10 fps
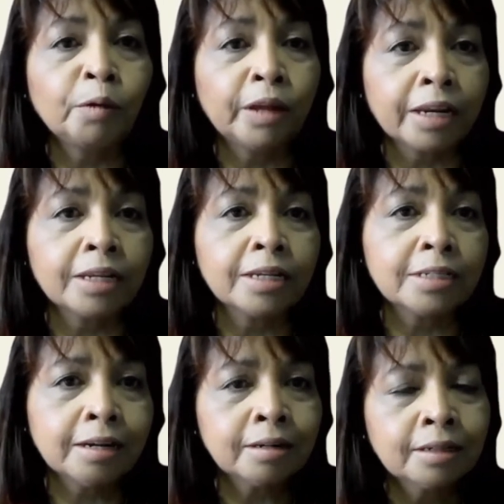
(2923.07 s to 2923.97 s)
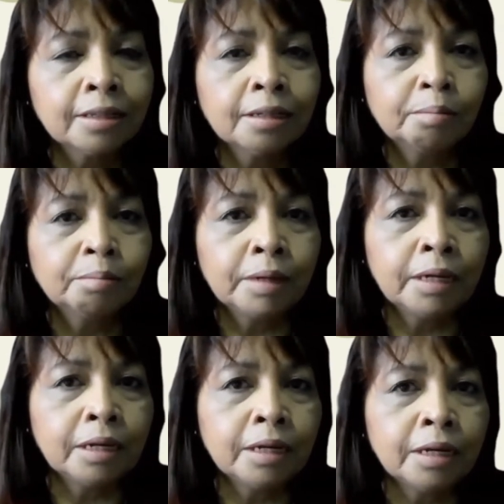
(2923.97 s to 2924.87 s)
prioritization
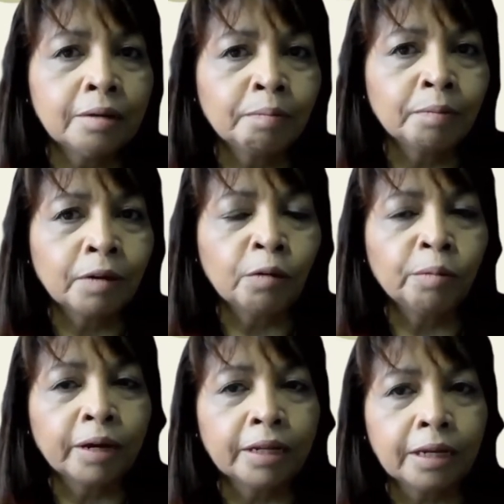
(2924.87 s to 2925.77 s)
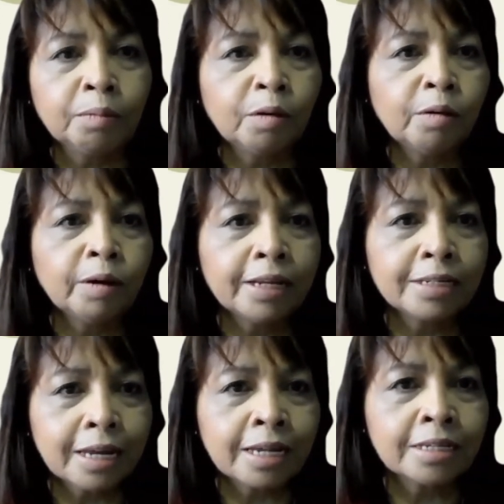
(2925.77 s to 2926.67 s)
of them to be able
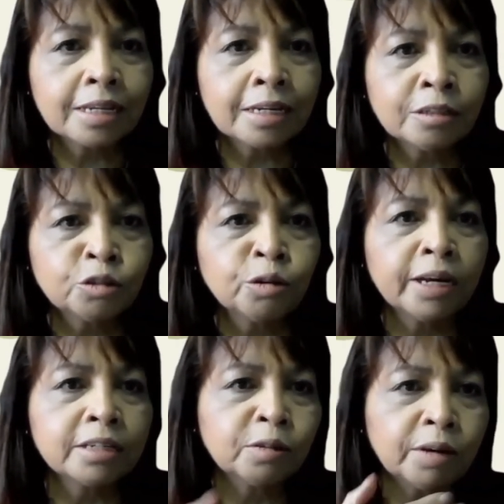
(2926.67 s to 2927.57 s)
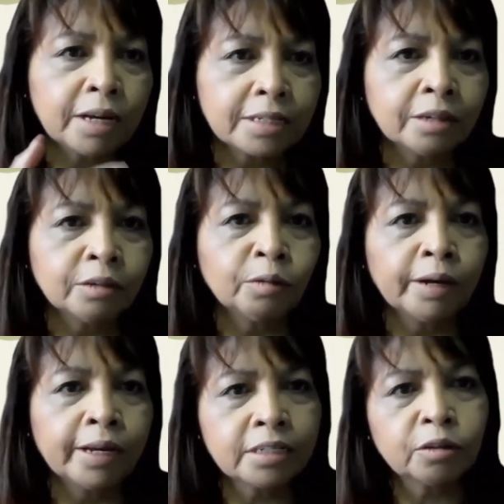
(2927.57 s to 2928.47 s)
to say, my goal is
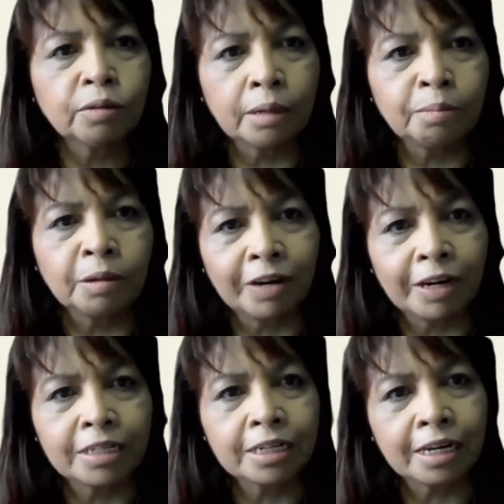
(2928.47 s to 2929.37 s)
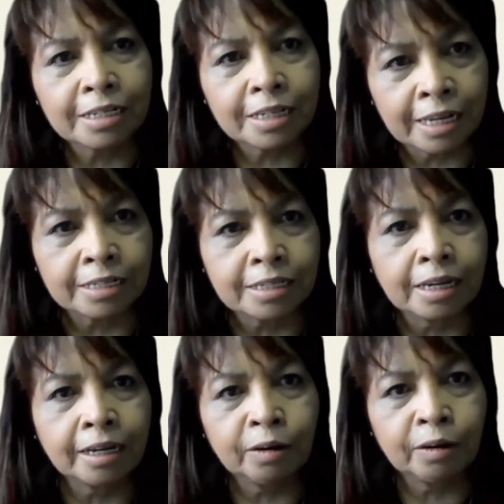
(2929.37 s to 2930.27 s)
this one, I'm already
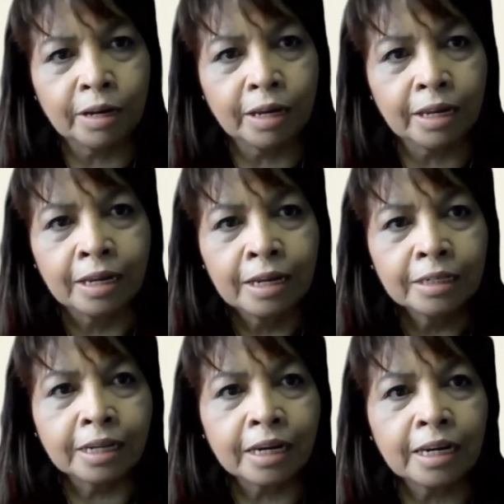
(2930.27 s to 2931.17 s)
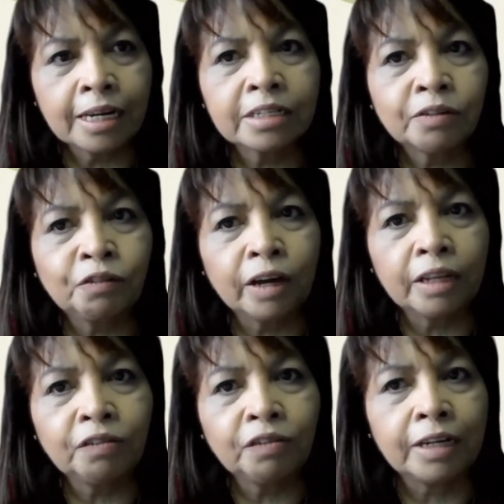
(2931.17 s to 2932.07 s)
doing this, and this is my
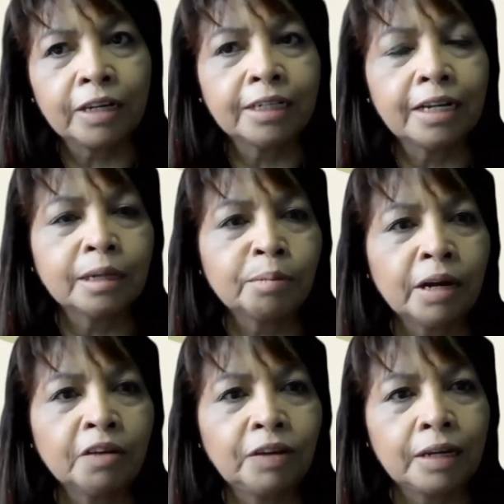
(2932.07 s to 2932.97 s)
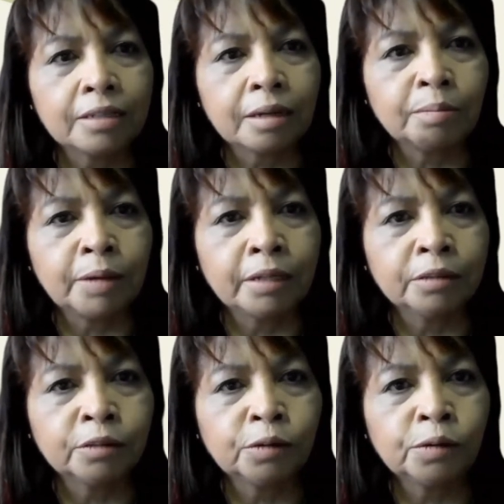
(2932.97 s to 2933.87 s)
gap. I think that
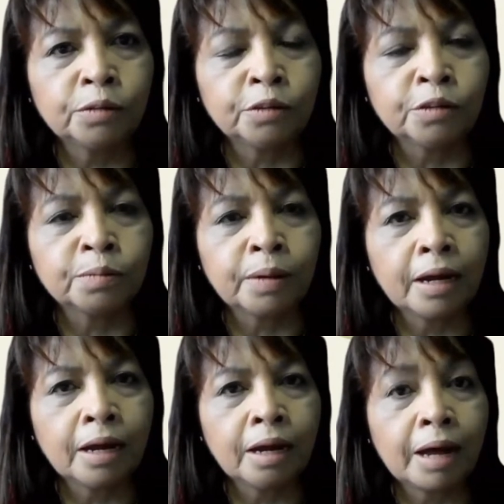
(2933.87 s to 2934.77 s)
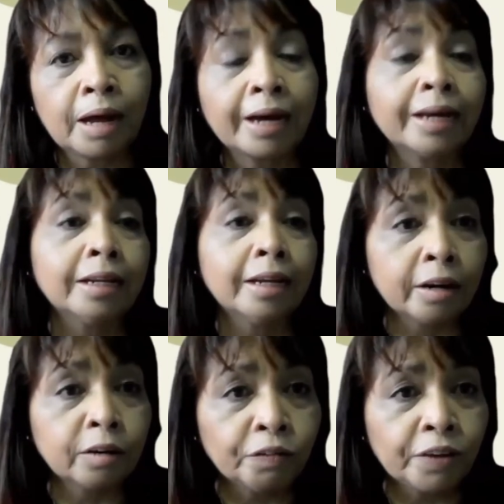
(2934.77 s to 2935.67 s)
this differentiation
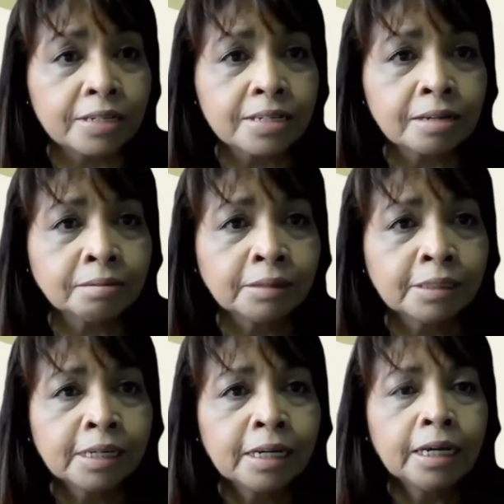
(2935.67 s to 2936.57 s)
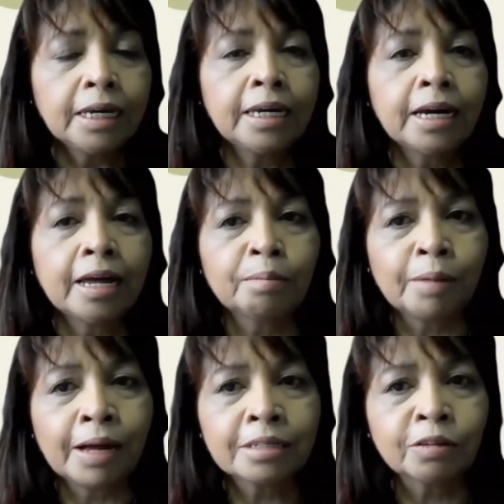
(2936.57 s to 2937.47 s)
focus will allow us to
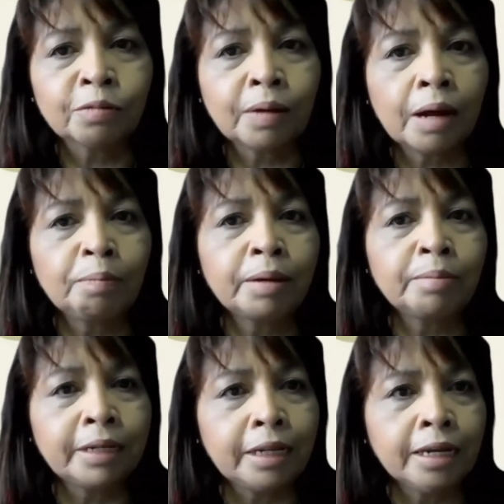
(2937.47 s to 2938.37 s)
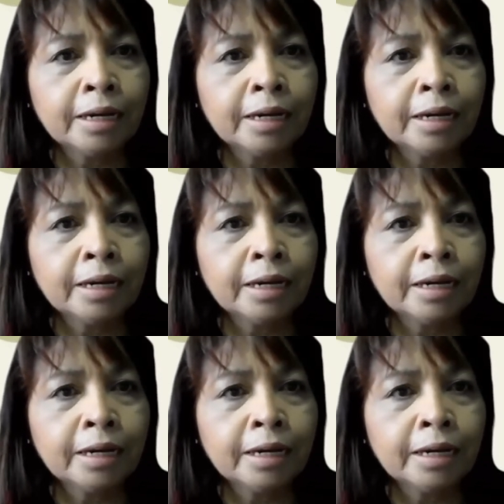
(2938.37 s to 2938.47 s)
generate trust,